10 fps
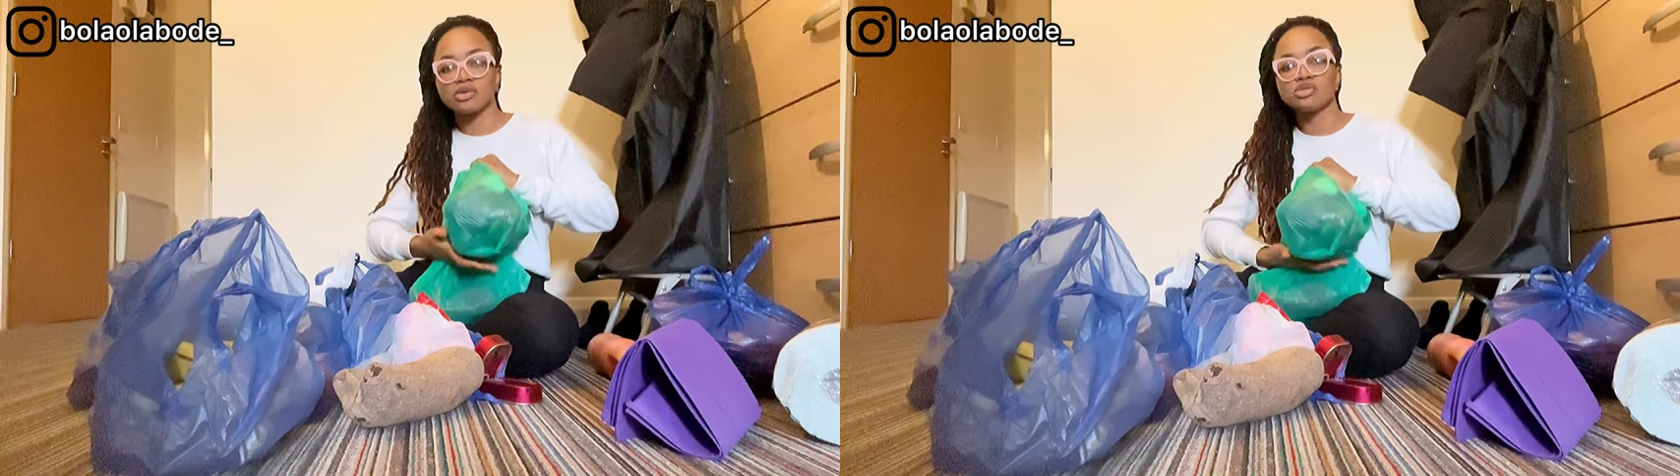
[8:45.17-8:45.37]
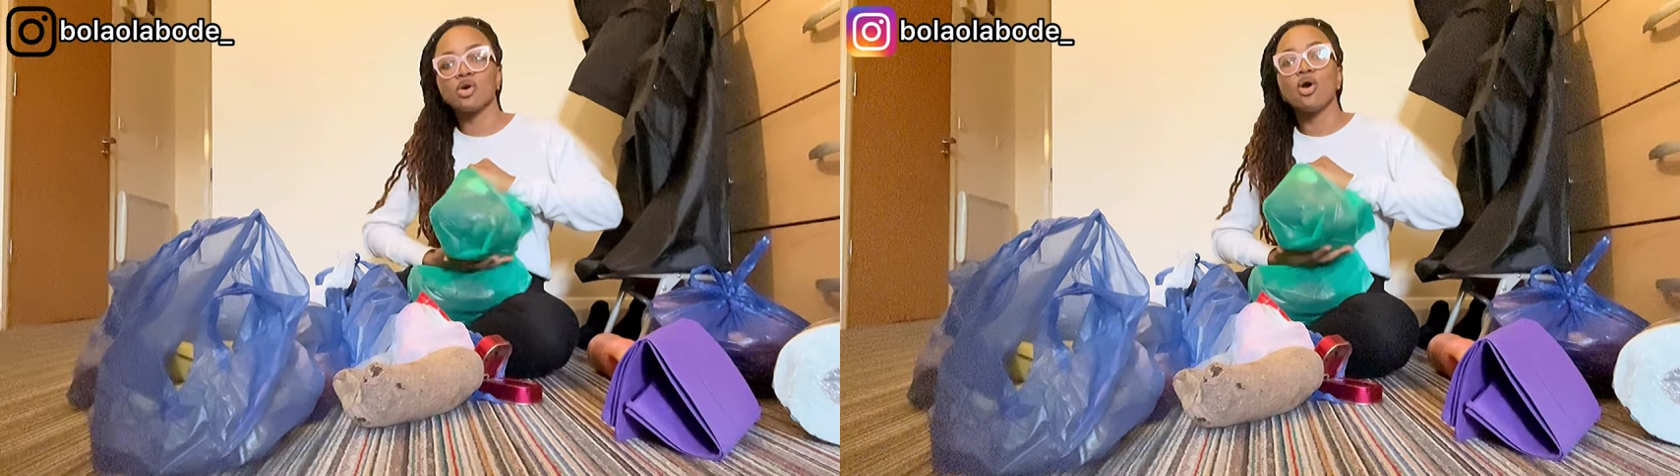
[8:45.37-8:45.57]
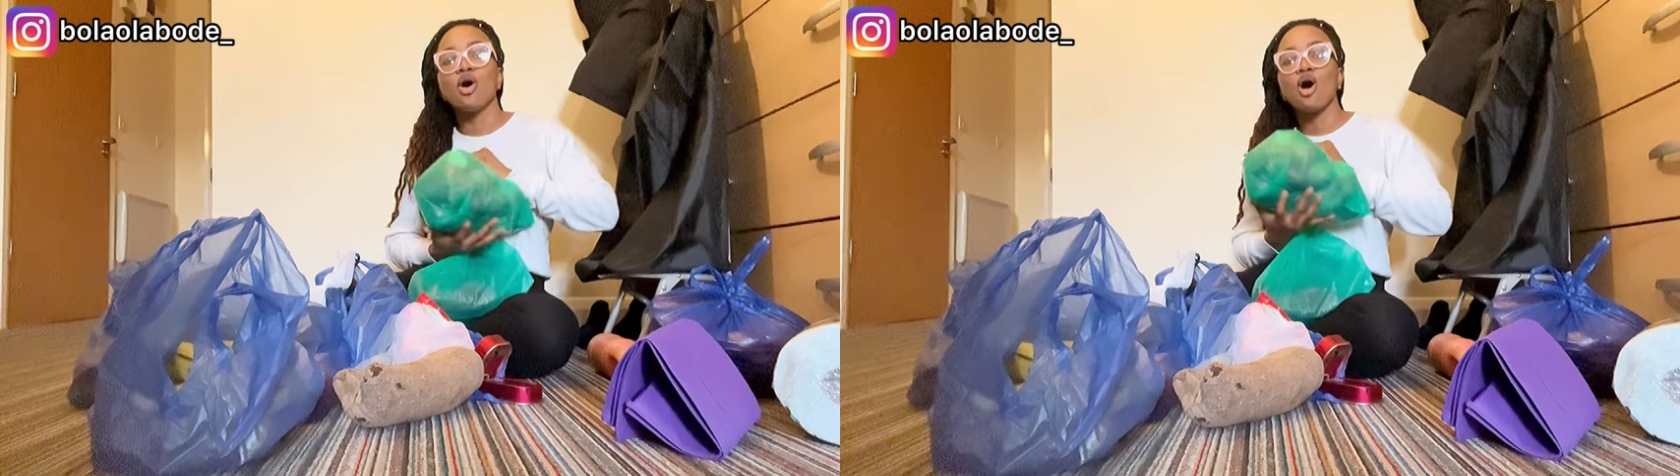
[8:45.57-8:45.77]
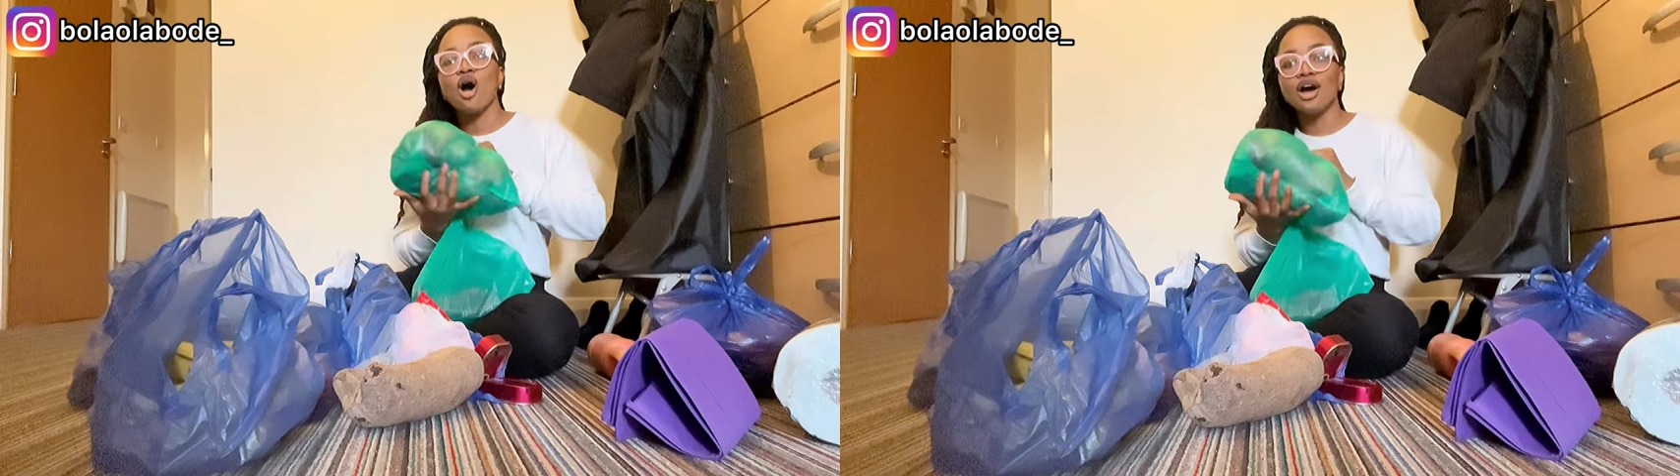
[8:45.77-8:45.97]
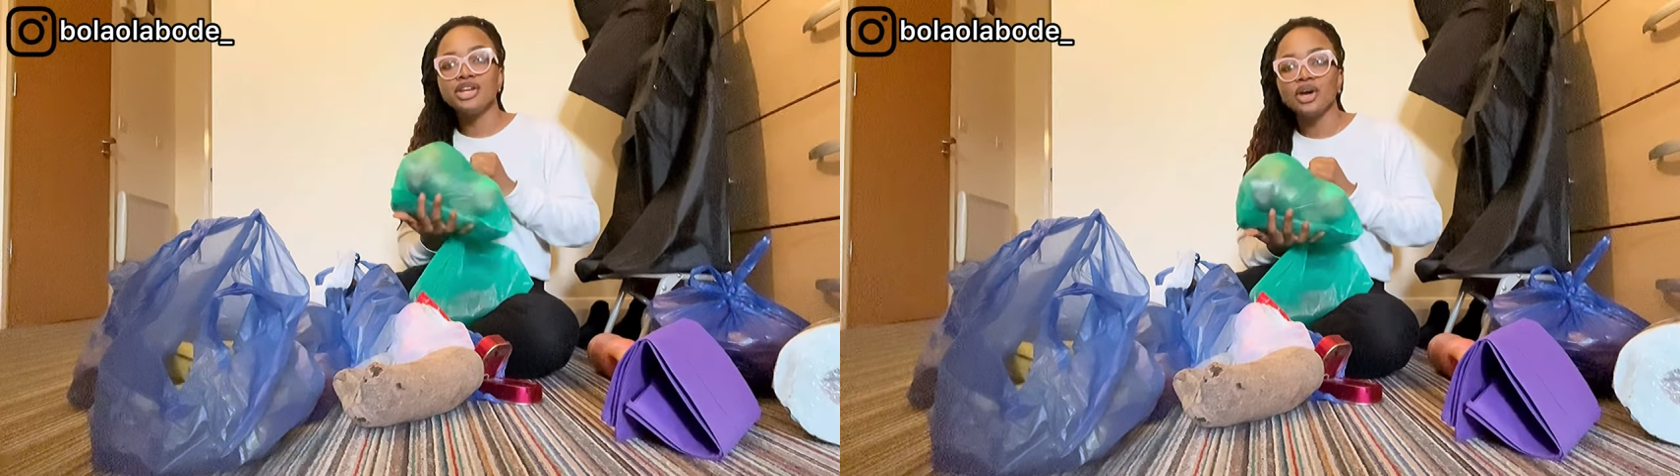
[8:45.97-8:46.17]
So
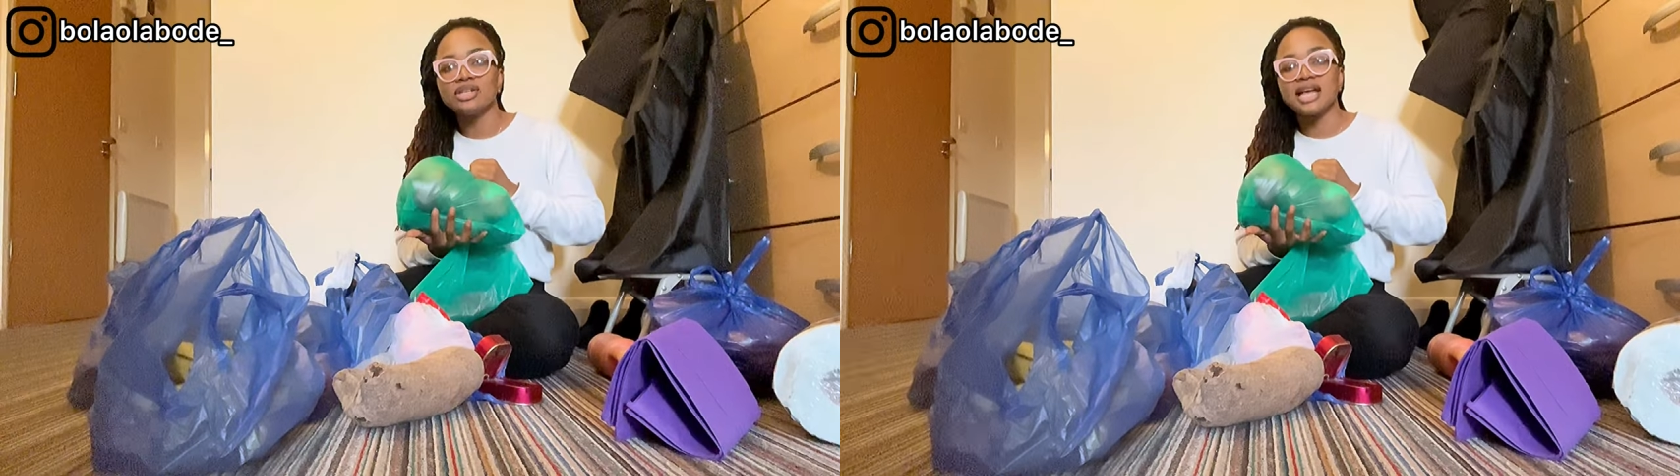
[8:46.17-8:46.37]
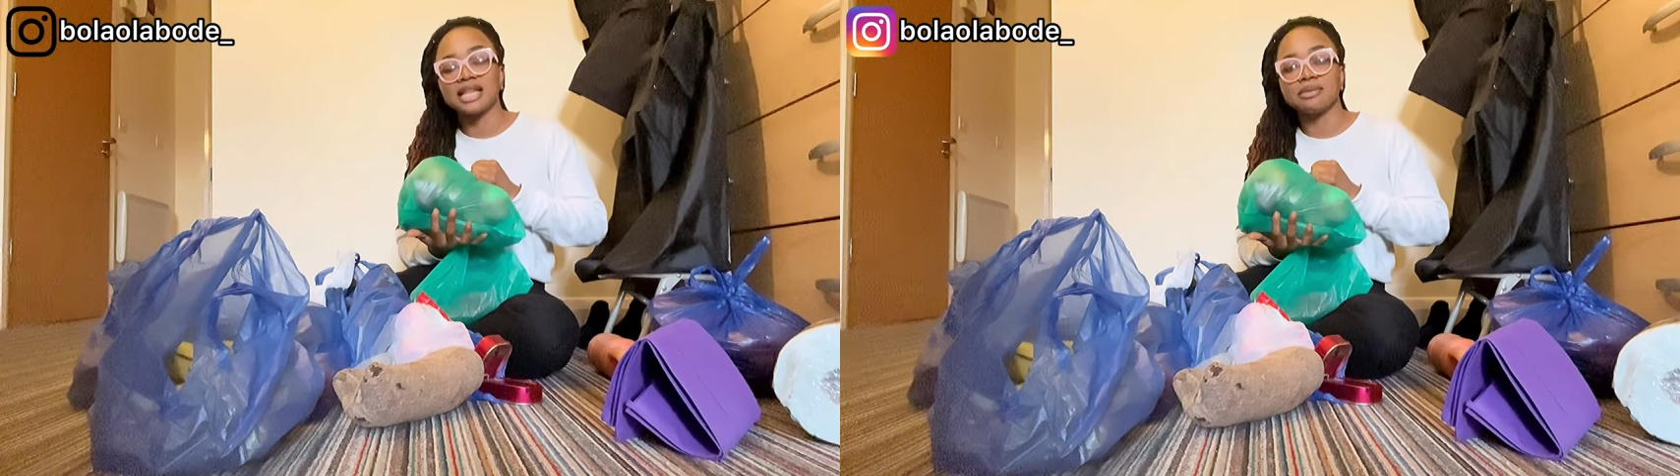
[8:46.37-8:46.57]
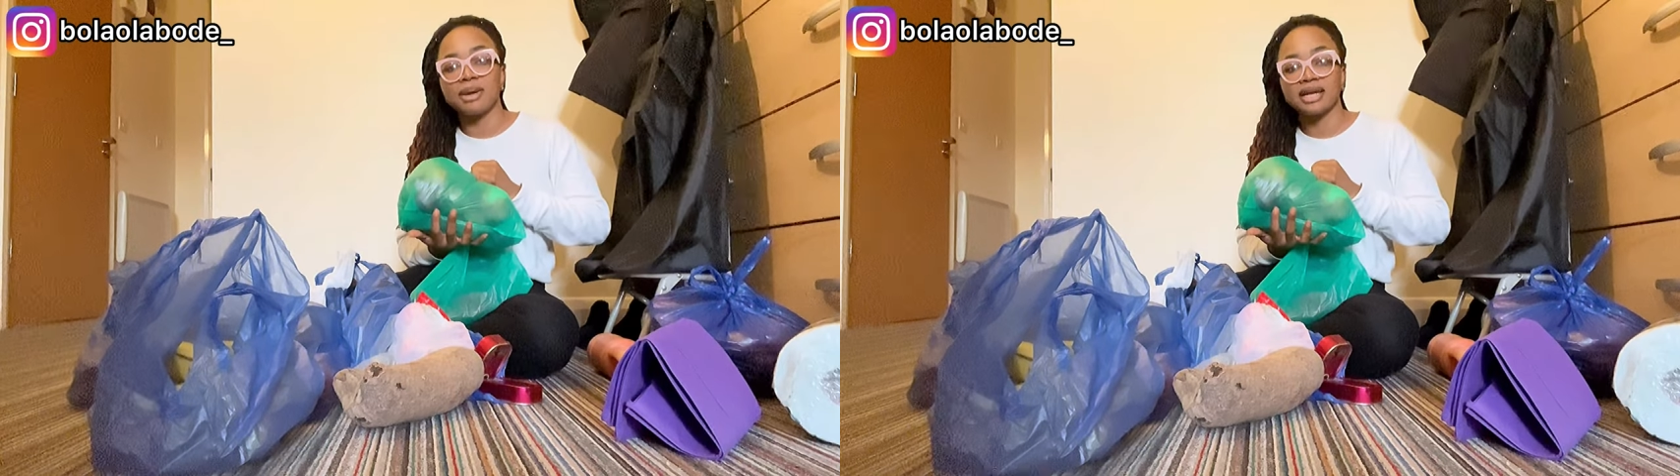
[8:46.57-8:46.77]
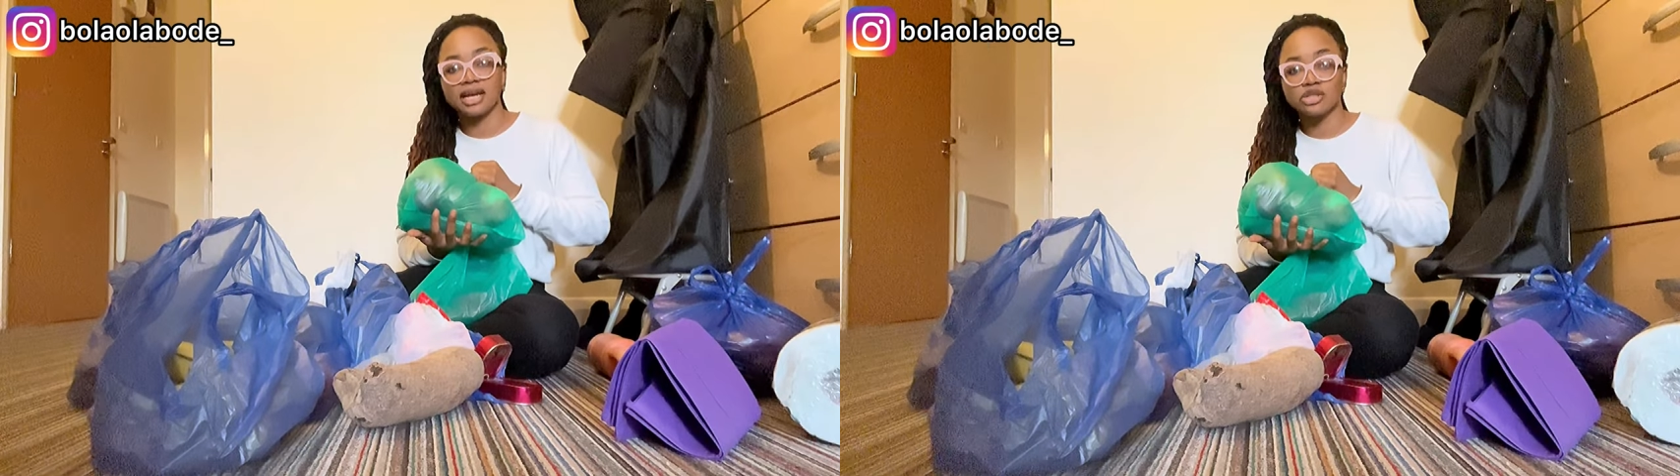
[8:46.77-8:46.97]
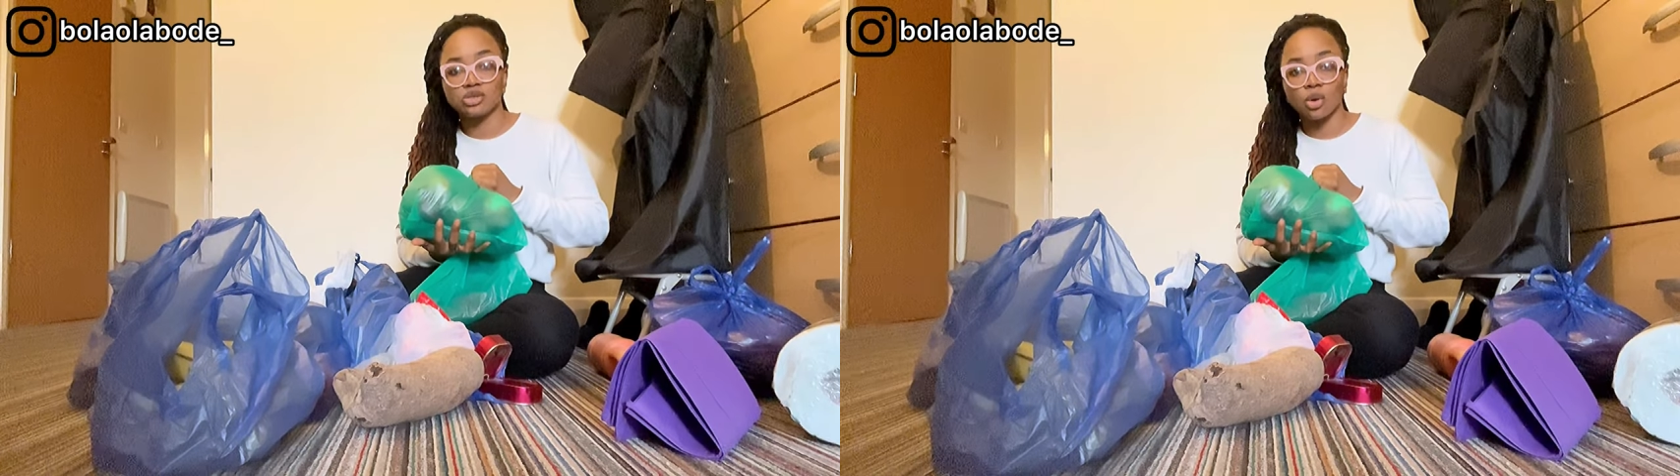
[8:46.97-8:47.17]
onions at the
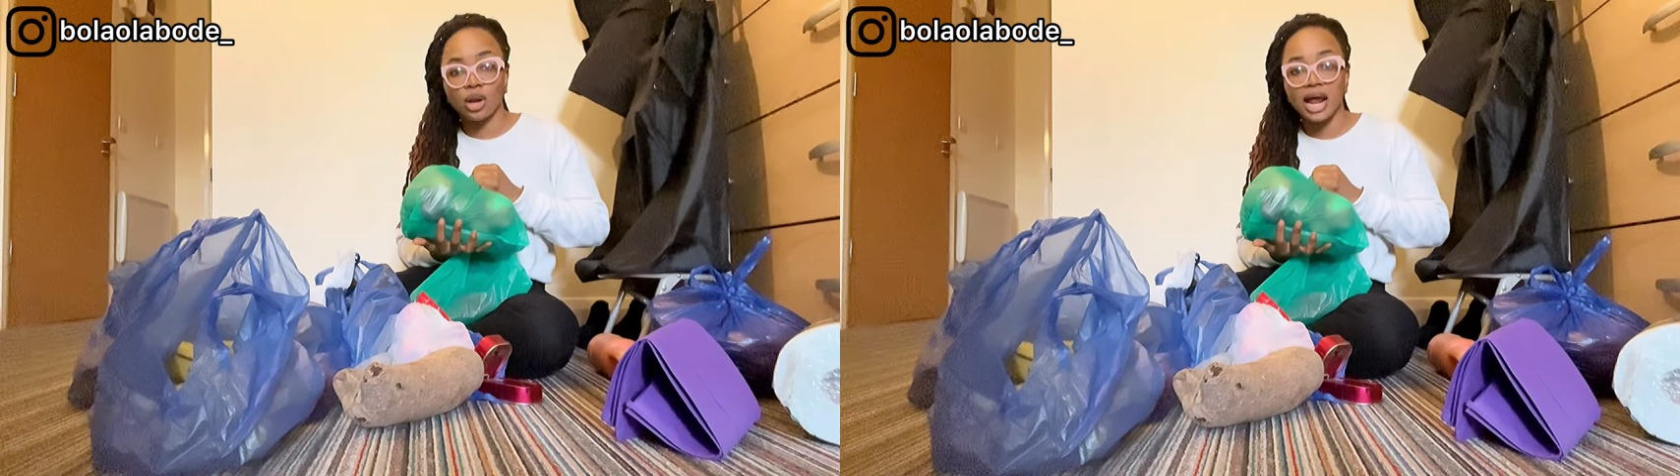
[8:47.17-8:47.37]
market stall